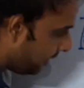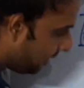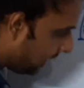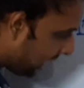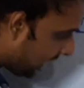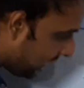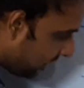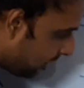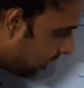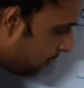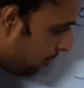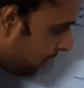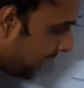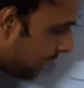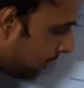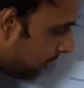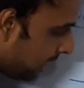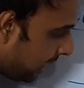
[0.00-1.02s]
either
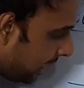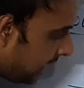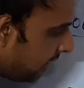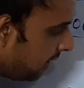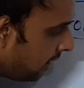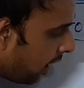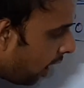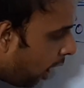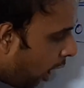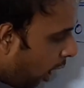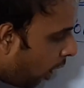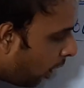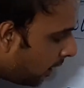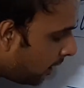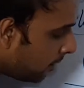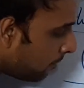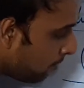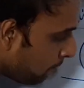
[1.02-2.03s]
pyrimidine
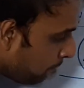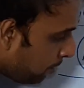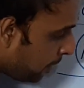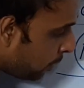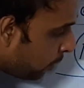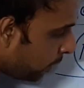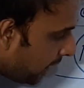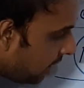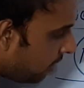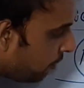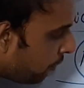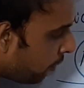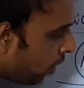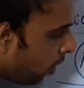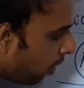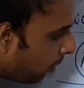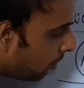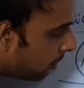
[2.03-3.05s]
or purine
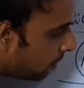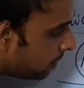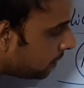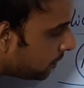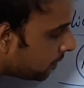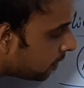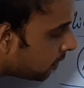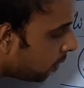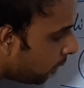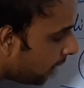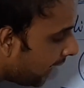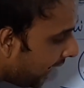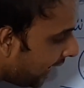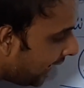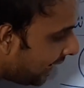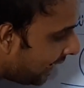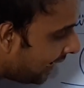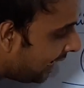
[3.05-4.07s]
form.
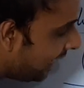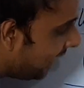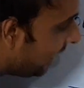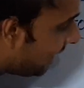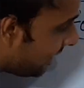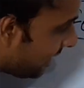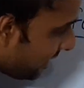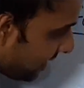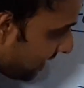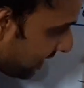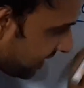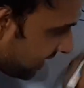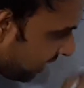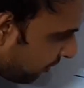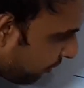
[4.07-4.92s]
Okay, this is the